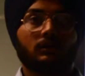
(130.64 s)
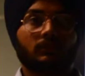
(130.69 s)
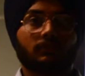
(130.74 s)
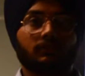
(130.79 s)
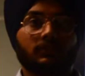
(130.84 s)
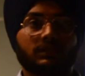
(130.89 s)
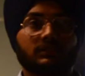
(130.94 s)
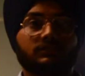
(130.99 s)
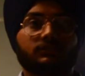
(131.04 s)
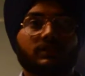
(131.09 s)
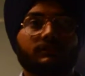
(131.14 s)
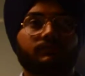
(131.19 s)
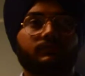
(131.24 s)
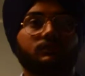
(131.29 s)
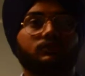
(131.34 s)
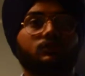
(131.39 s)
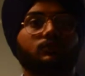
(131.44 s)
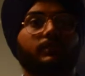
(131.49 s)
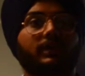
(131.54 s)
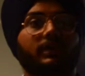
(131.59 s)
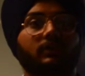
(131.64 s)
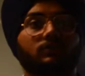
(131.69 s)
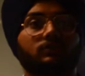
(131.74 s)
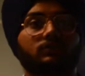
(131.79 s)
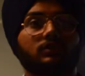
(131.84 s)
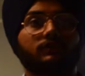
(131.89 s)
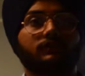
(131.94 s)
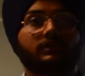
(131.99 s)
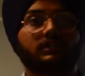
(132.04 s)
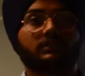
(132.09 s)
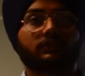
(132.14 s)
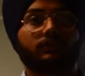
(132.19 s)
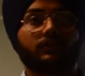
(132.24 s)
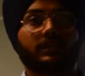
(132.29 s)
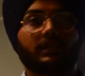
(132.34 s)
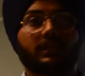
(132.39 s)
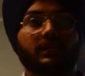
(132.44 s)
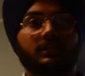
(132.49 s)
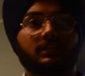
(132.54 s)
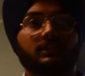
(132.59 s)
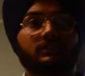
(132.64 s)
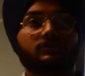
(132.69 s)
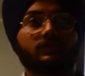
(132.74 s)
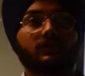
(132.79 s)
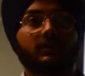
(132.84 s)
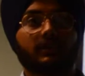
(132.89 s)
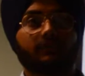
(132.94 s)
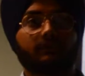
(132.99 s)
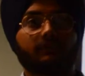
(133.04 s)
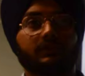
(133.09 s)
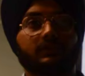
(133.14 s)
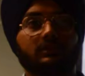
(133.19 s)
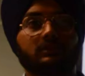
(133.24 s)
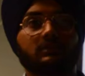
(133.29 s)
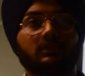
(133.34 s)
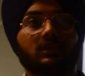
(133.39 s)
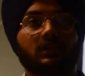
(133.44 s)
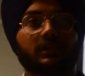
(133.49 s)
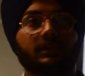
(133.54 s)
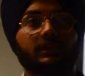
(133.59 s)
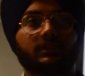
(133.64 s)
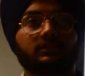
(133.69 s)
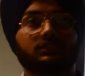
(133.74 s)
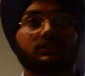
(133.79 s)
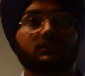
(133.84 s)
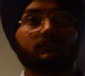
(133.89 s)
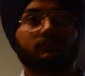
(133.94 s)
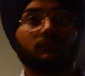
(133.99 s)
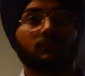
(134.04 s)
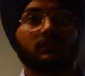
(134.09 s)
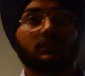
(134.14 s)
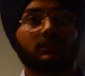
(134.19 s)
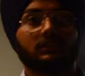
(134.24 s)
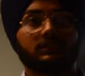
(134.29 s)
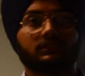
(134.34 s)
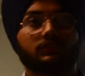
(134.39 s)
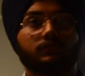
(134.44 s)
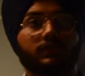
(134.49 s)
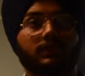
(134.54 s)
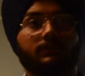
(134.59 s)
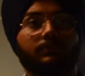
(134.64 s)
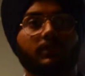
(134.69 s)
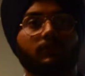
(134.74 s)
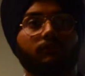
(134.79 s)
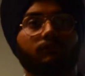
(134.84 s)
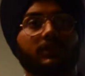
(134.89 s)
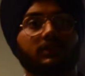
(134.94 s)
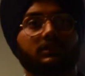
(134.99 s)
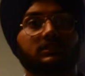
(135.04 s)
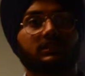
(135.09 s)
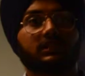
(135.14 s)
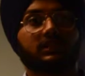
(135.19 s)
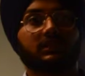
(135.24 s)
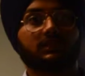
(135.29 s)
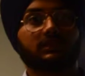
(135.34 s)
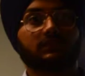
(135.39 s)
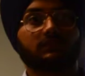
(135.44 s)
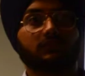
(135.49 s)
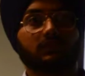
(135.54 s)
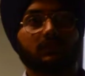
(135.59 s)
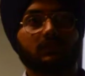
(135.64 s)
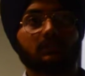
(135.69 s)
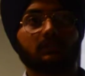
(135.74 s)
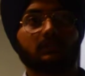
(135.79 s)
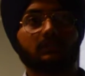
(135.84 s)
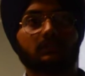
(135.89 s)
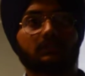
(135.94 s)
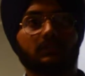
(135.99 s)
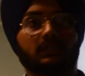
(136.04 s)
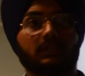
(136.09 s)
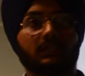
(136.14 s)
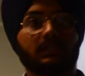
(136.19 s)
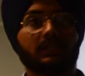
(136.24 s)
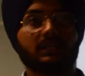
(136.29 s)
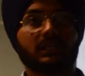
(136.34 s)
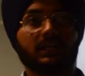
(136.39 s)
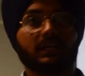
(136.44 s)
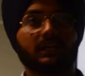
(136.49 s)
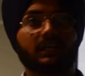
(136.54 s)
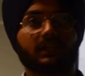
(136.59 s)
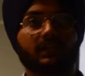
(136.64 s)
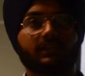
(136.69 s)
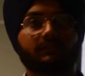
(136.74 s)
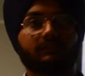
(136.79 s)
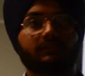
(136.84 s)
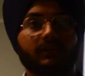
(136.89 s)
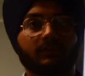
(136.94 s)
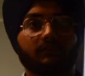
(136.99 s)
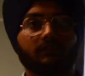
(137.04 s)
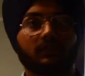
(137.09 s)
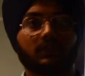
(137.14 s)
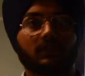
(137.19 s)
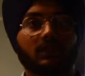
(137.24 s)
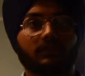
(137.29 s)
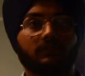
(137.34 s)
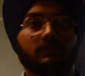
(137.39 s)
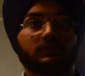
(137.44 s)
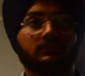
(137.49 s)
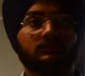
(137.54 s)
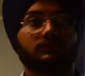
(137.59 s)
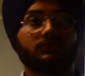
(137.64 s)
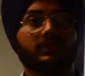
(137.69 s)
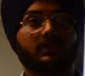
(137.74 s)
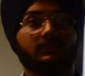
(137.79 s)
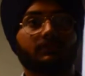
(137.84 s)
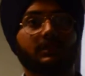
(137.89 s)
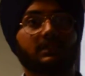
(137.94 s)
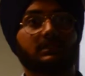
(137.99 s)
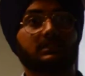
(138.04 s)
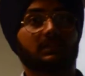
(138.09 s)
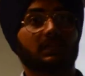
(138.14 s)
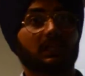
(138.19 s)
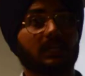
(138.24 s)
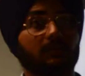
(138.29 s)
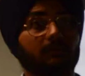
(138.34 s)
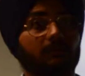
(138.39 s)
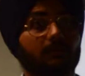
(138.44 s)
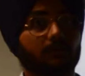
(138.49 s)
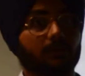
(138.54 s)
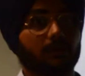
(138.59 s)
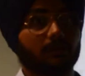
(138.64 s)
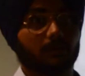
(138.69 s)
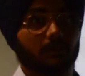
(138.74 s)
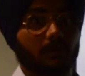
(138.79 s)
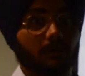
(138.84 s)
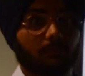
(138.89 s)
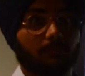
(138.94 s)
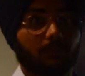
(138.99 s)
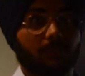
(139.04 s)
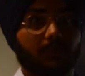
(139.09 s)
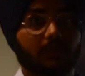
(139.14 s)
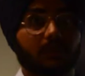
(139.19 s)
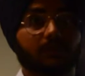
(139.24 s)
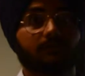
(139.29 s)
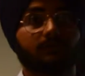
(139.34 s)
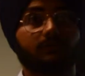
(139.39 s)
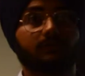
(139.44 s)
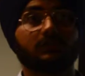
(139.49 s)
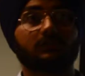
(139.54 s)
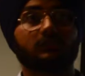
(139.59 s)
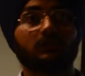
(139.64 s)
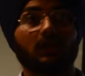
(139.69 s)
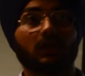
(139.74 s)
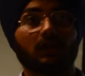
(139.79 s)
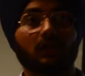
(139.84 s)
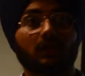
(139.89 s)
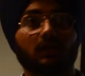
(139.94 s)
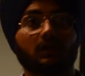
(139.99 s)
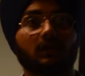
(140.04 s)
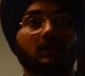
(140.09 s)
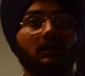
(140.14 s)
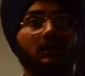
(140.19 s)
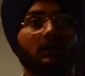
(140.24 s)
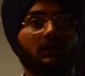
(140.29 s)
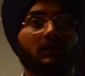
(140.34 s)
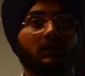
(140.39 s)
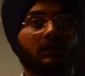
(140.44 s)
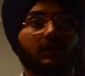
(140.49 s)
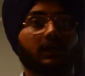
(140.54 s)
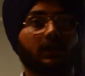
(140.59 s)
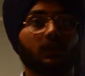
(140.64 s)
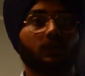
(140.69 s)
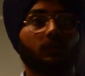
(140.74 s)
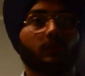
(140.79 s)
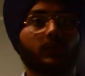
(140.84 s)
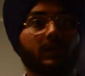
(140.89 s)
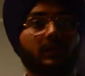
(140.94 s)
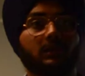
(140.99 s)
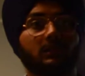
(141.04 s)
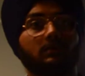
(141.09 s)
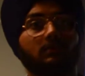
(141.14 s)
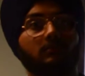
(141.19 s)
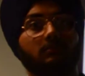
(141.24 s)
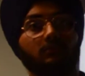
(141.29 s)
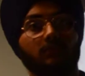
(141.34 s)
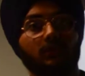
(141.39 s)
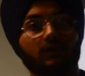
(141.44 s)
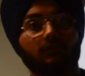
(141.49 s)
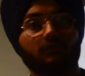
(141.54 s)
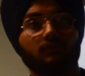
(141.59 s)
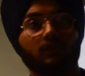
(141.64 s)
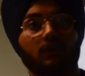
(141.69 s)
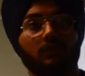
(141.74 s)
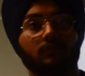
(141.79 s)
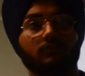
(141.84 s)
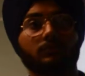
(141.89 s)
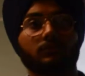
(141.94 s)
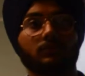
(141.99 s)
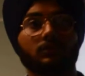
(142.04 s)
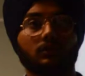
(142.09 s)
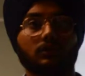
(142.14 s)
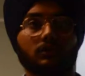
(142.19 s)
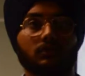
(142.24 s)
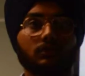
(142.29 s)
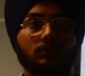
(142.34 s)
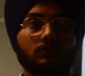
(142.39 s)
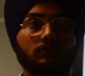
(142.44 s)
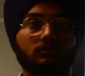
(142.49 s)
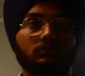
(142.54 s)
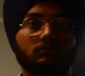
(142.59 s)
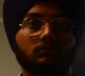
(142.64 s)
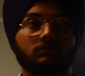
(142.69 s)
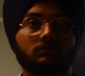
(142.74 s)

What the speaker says: This refers to Microsoft Discrete Industry Reference Architecture for the discrete manufacturing industry. The DIRA framework covers three basic imperatives, which are innovate, perform, grow.